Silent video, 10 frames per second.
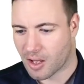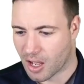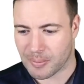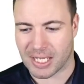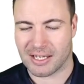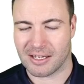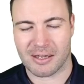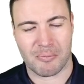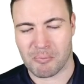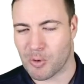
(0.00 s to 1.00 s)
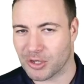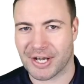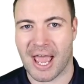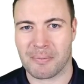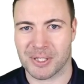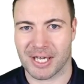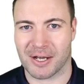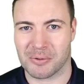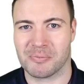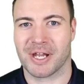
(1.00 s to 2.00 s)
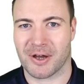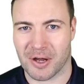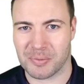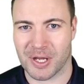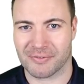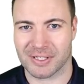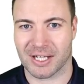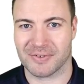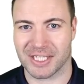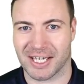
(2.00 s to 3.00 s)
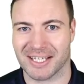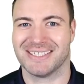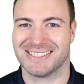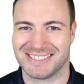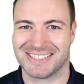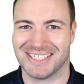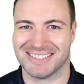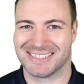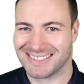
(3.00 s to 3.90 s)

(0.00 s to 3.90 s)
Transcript: I'm here, more than happy to help, and I hope you have a lovely day. Cheers.